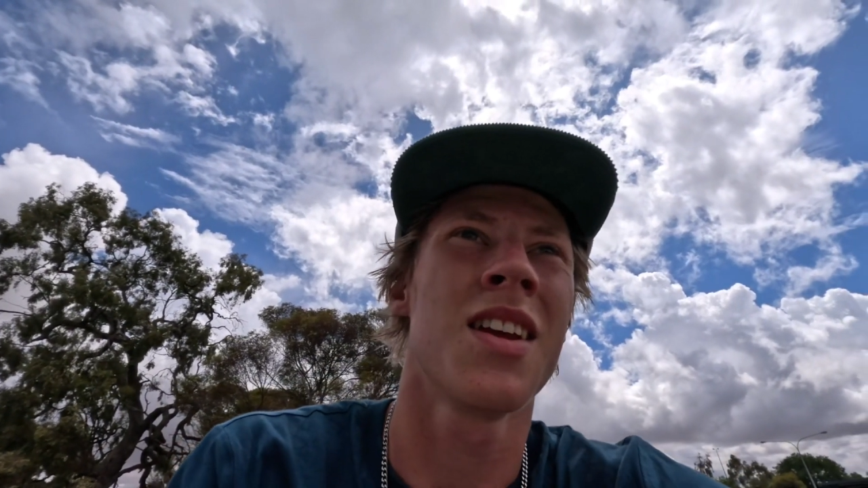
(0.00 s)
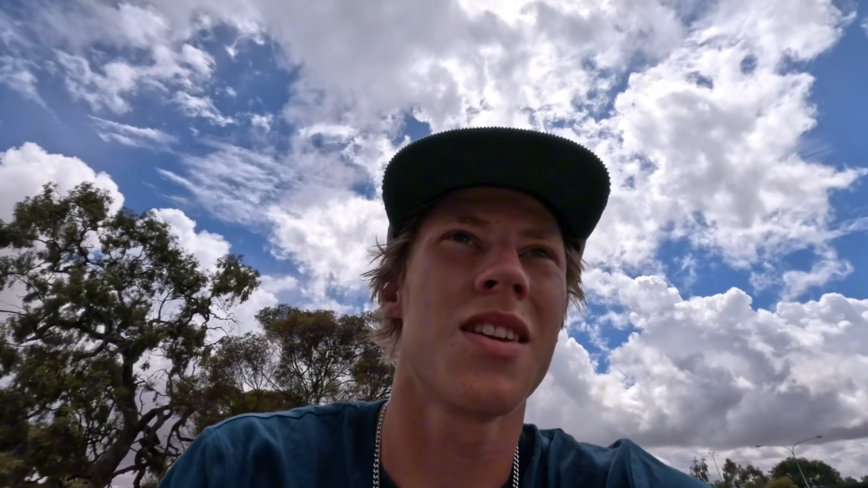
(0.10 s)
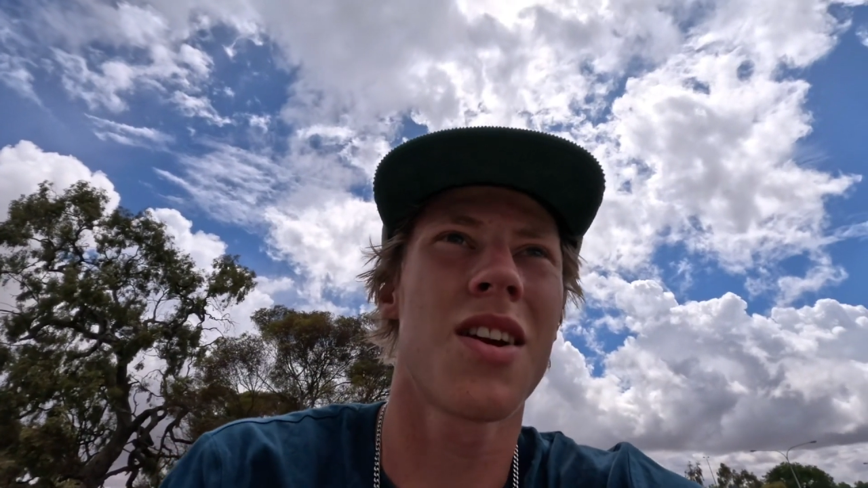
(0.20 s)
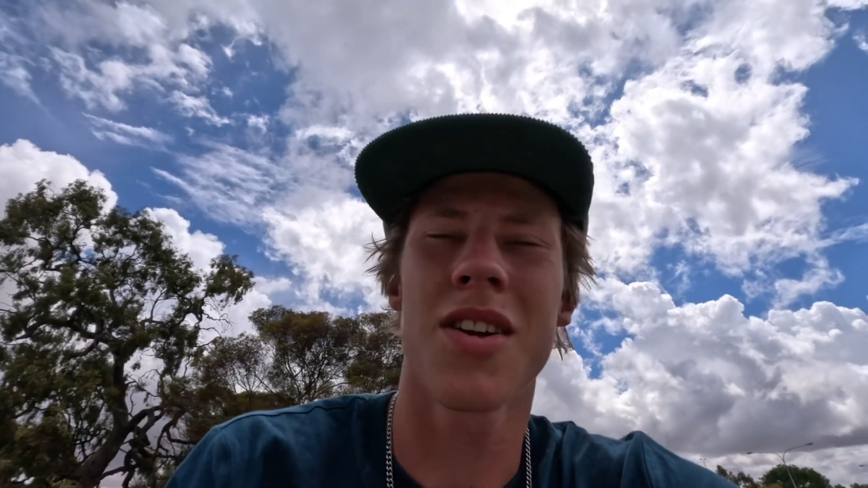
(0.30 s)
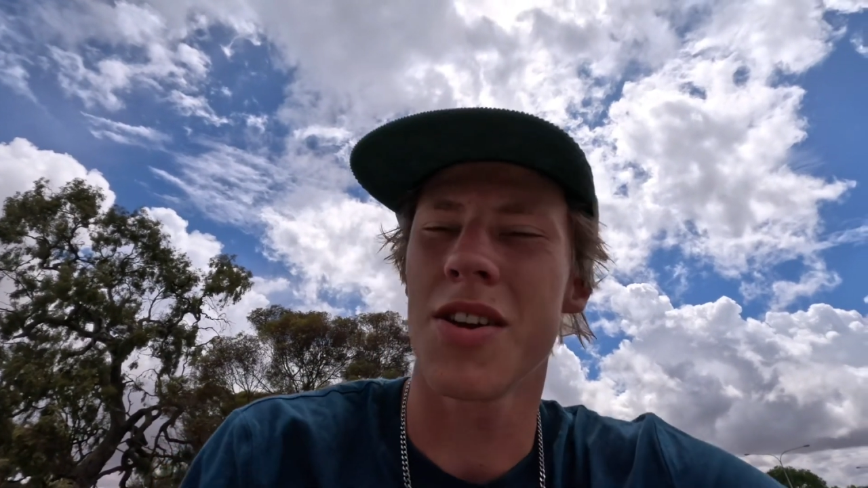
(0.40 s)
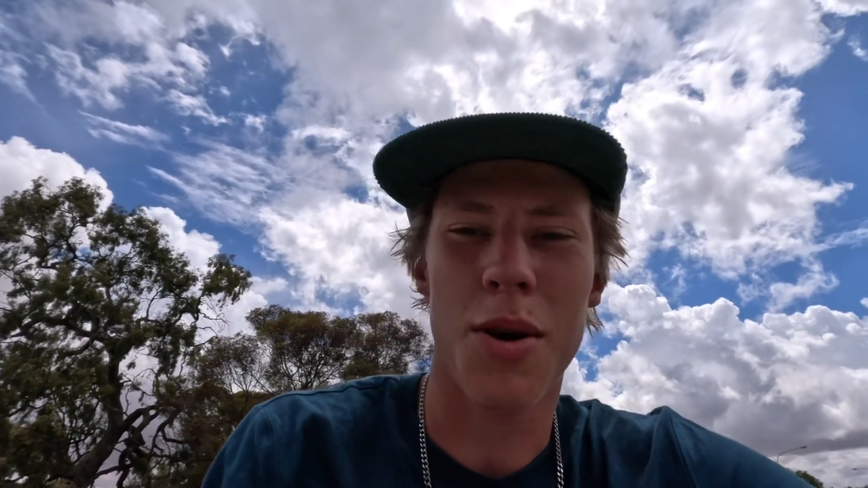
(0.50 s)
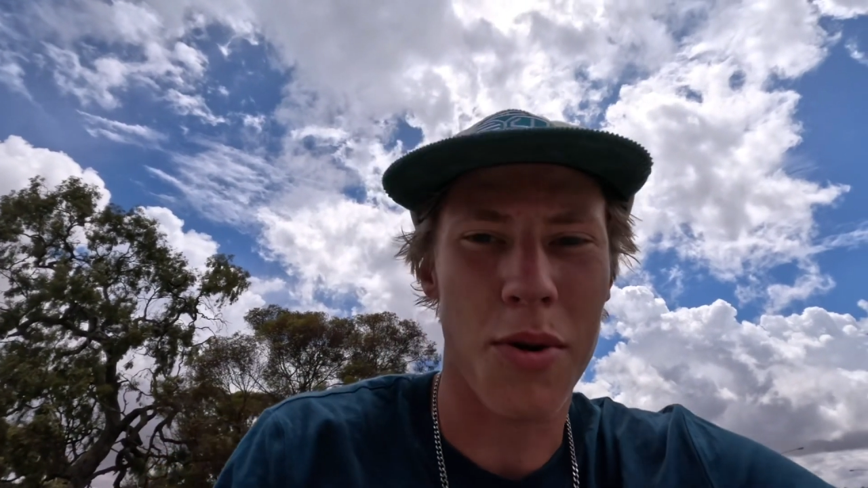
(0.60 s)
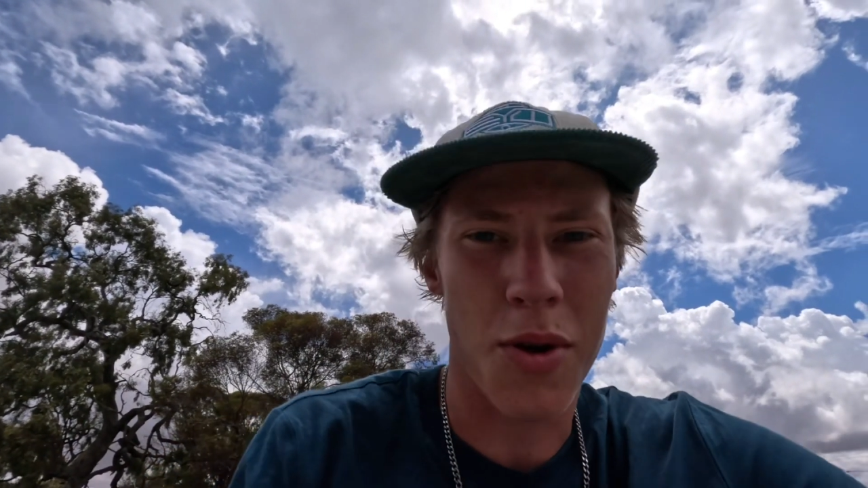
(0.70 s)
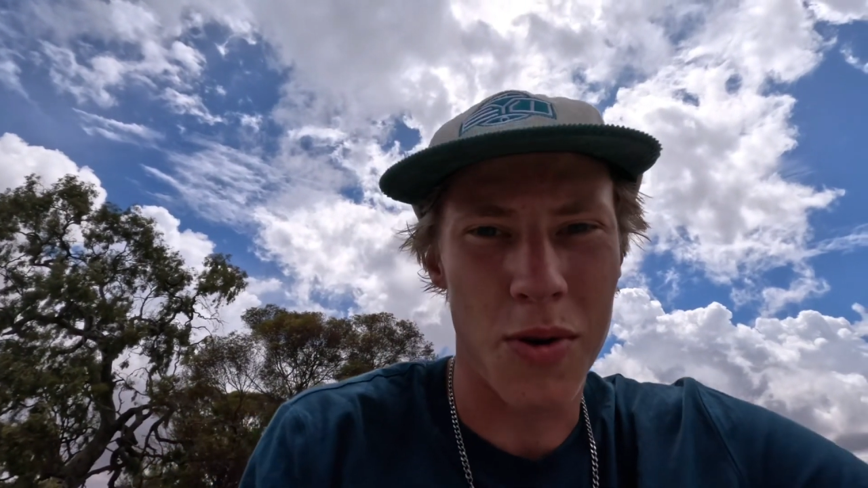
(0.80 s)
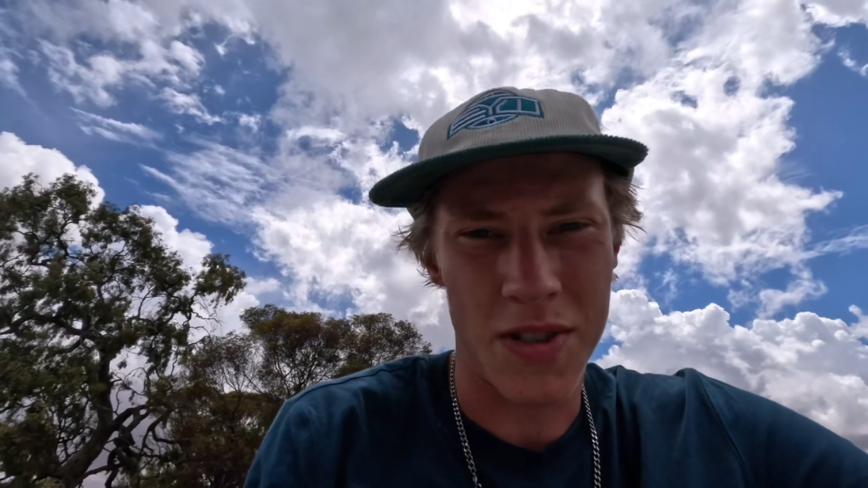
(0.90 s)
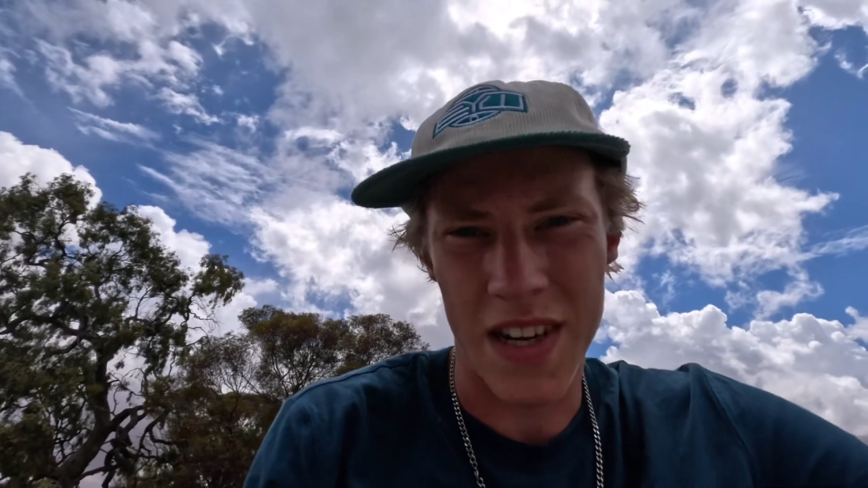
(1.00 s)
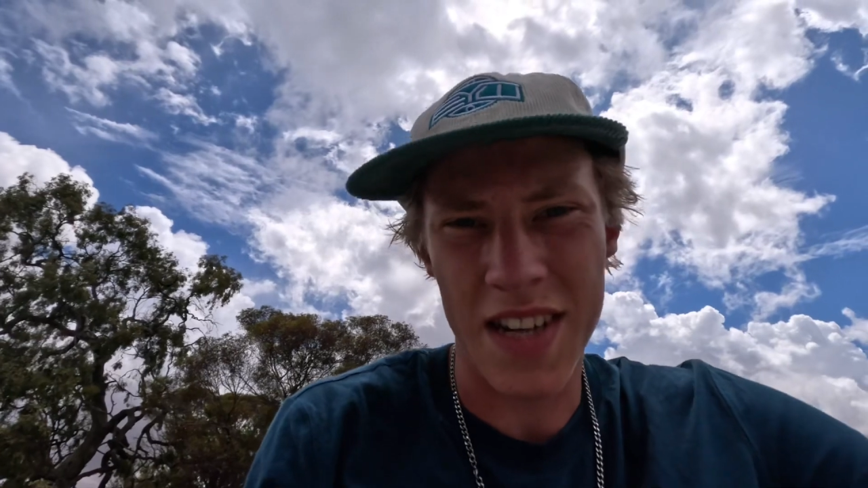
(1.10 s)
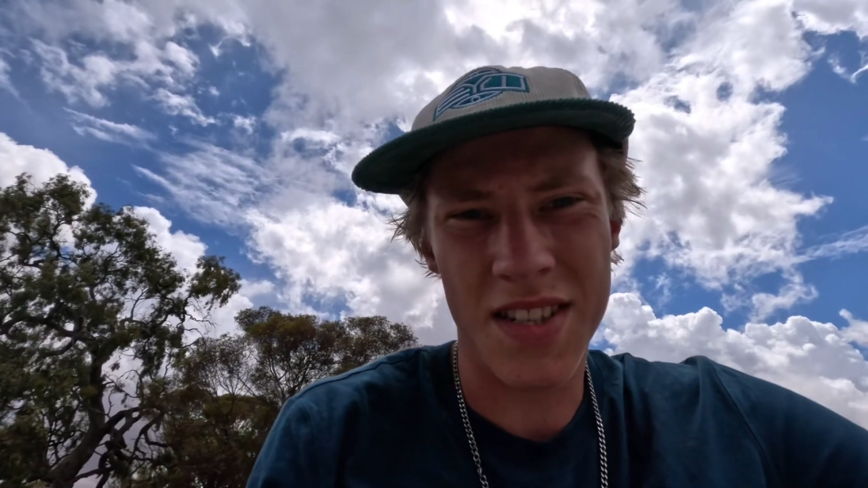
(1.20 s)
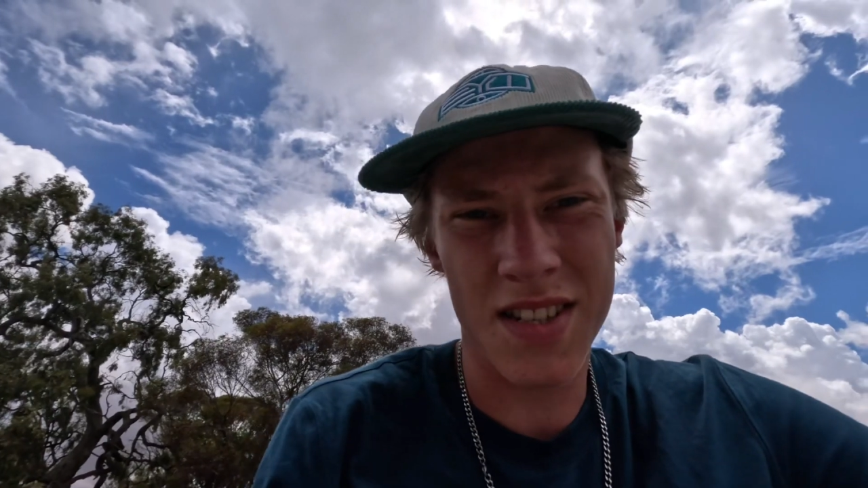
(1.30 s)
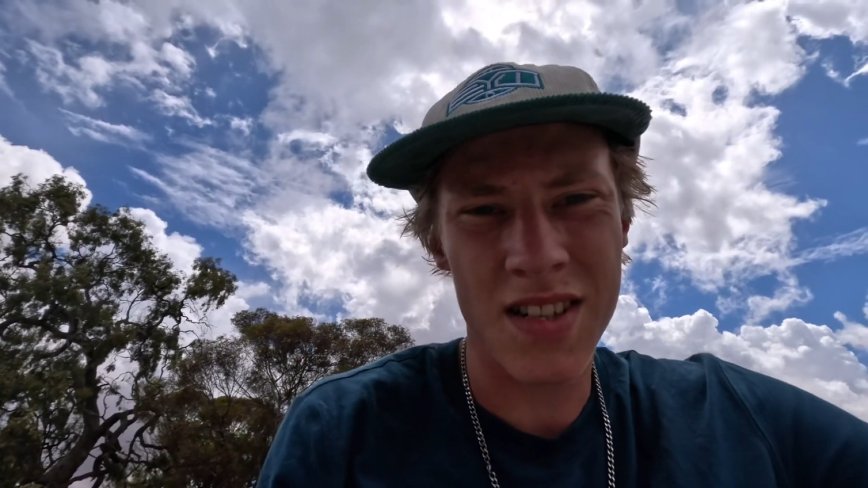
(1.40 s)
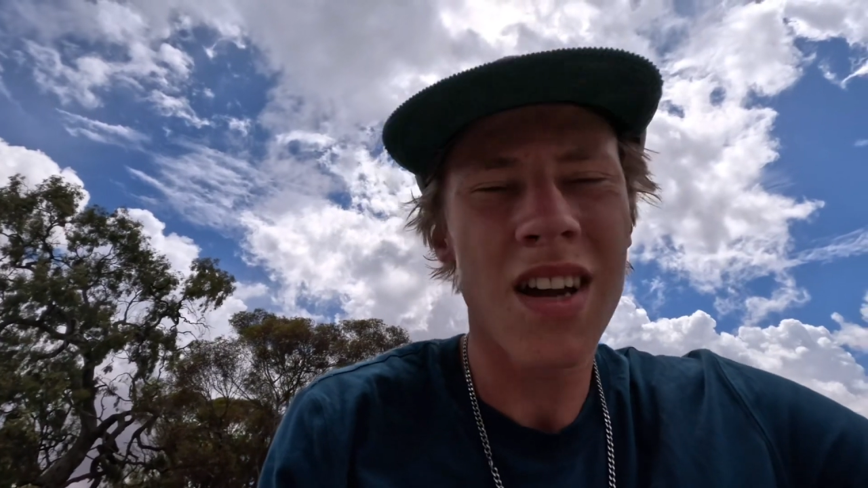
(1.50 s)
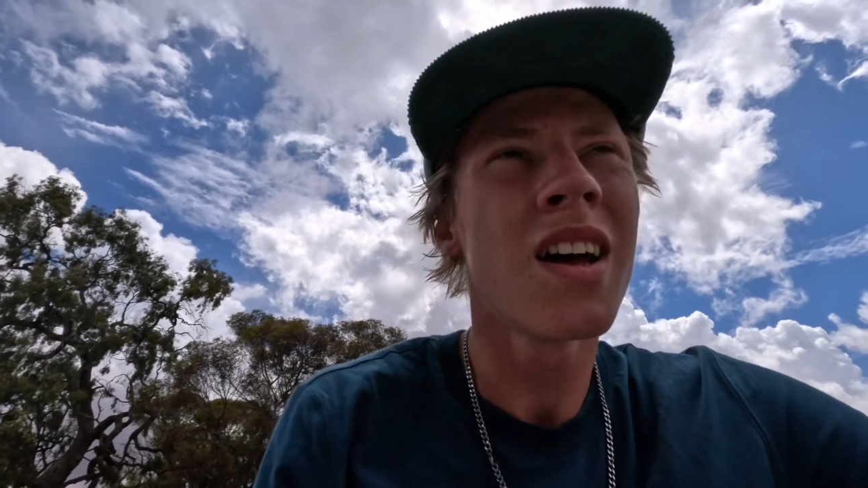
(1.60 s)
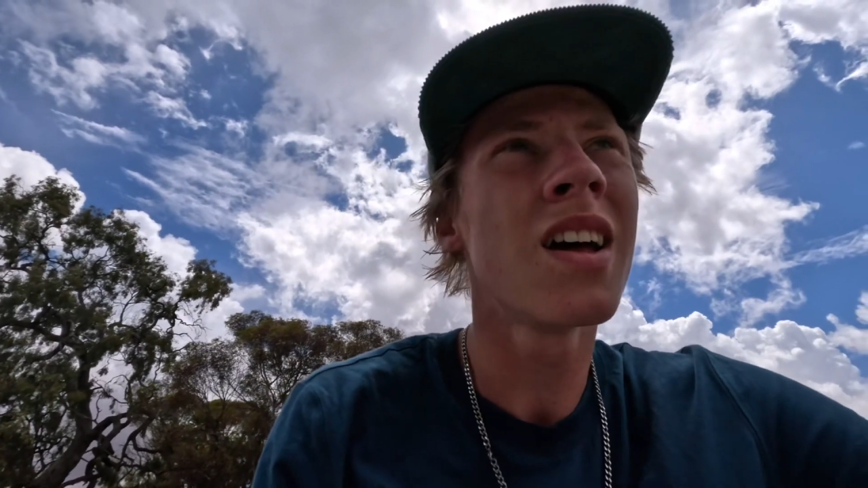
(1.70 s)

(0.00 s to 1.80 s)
you know, you don't want to cause an accident.